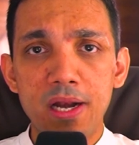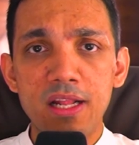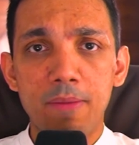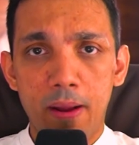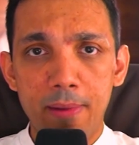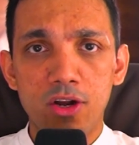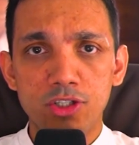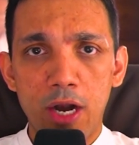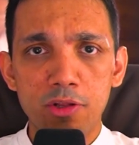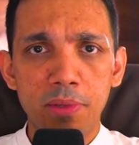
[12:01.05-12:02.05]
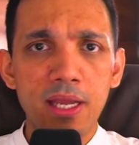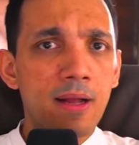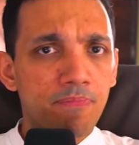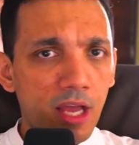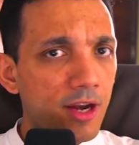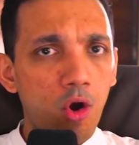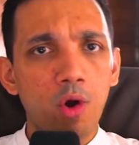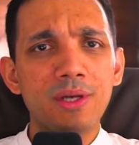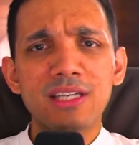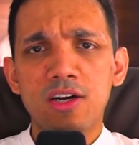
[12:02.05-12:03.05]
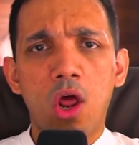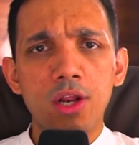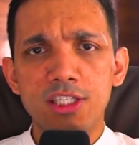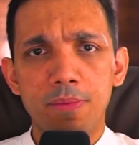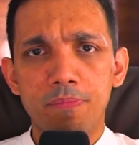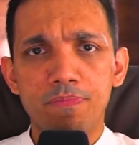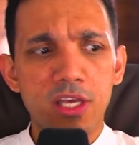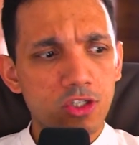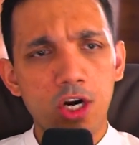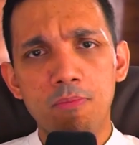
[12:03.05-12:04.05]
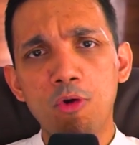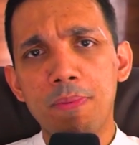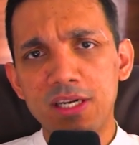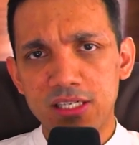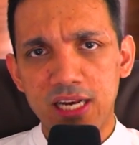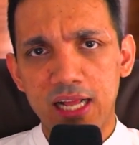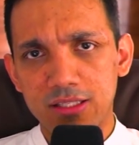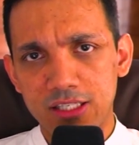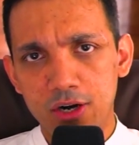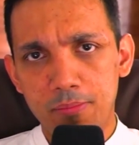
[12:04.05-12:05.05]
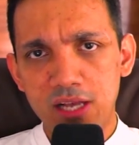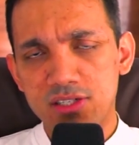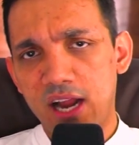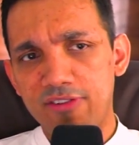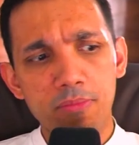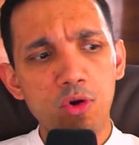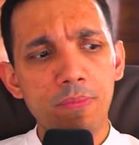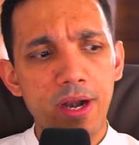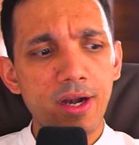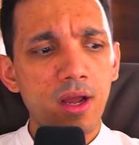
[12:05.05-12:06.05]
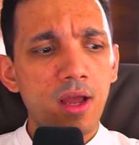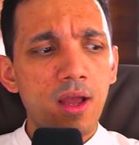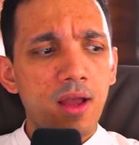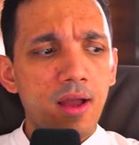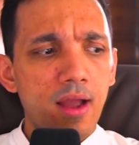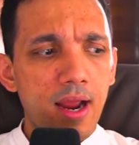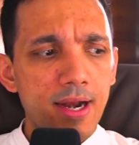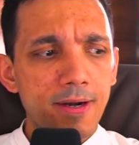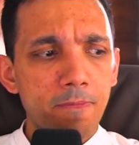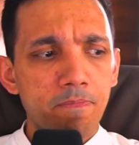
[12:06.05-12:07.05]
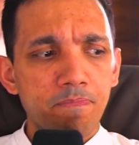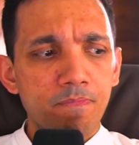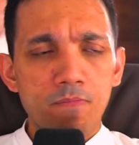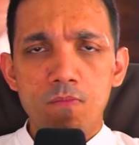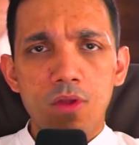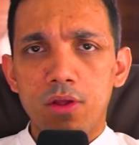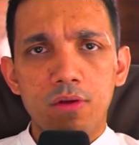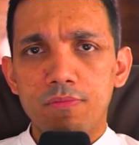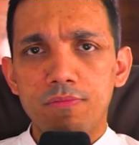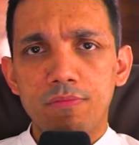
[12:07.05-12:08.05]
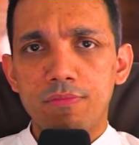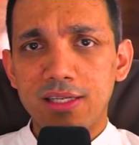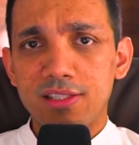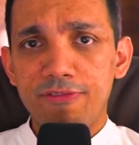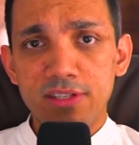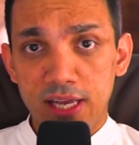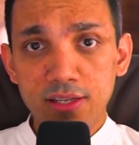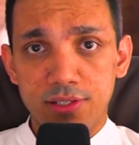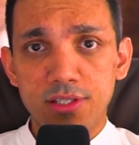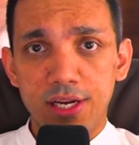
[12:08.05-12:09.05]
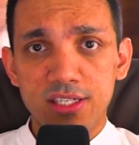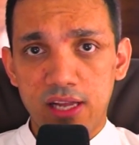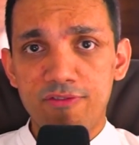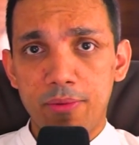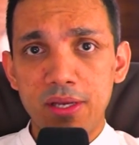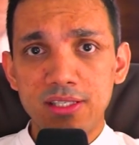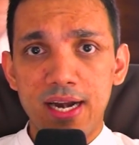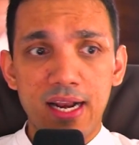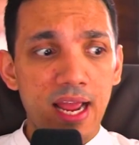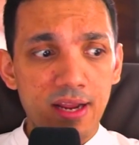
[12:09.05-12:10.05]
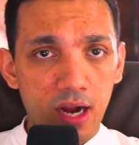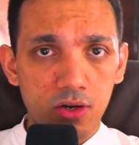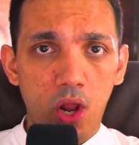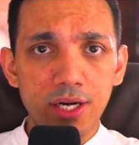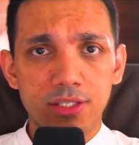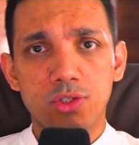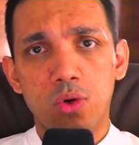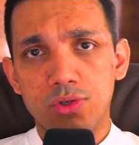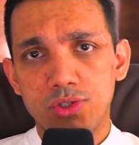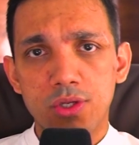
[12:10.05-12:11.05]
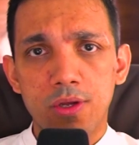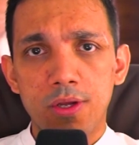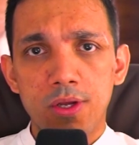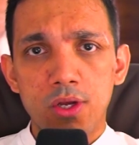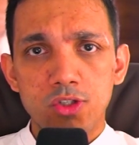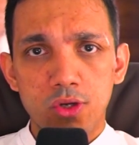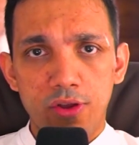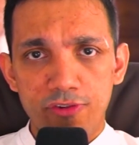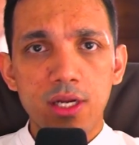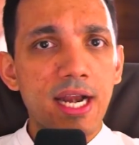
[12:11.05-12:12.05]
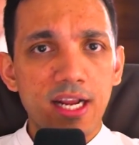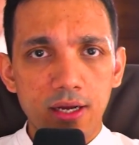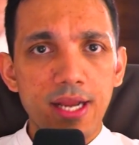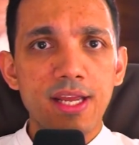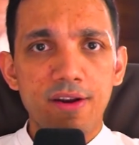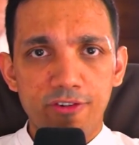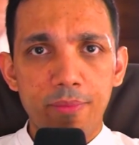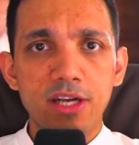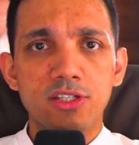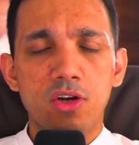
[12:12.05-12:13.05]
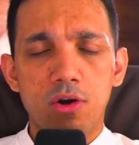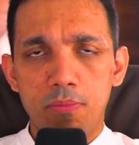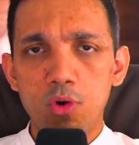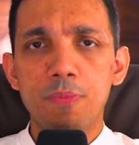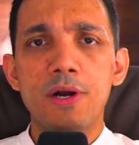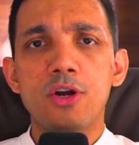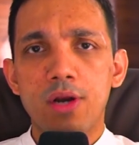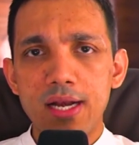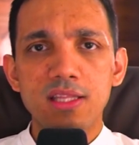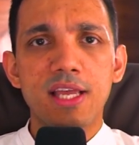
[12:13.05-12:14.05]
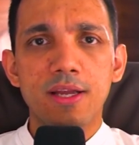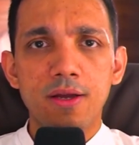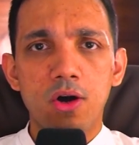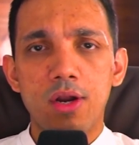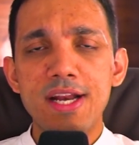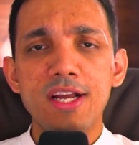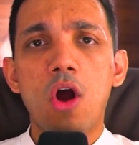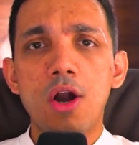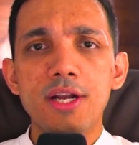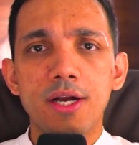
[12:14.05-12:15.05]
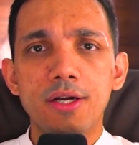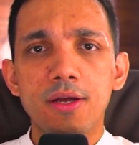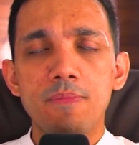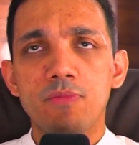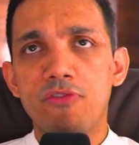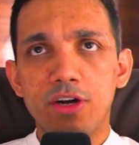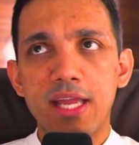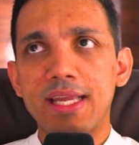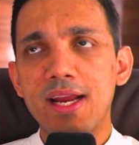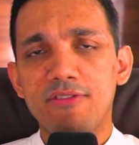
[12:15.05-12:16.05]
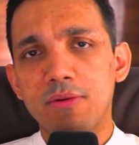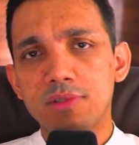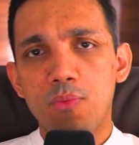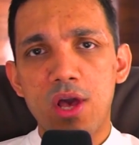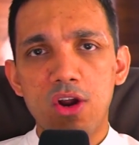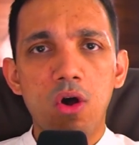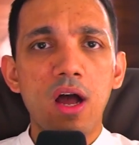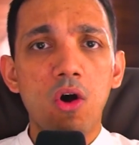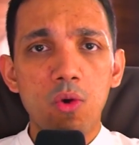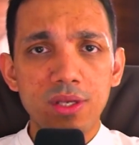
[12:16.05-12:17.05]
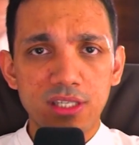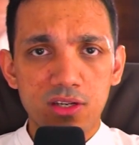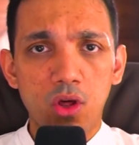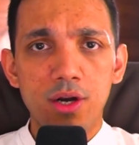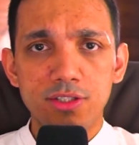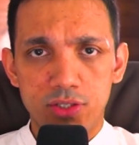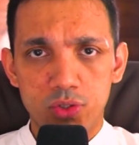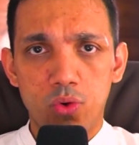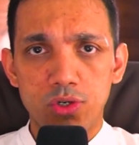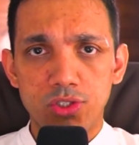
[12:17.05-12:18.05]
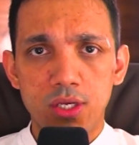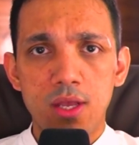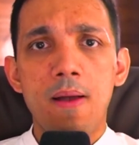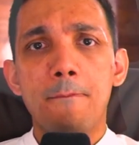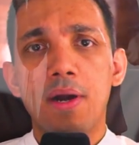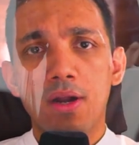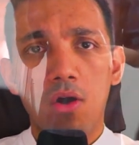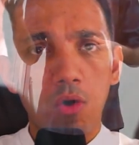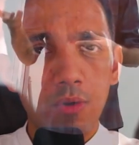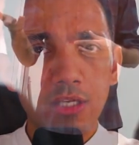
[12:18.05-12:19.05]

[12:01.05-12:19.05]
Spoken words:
that my mentor shared with me, and I always acknowledge him. He's got a blueprint just like this. He's got a mass traffic blueprint, and that stuff is his. It has come from his head, and I acknowledge the source. So if you're creating any information or a blueprint or anything or any content, if you're taking it from somewhere, always acknowledge the source, but always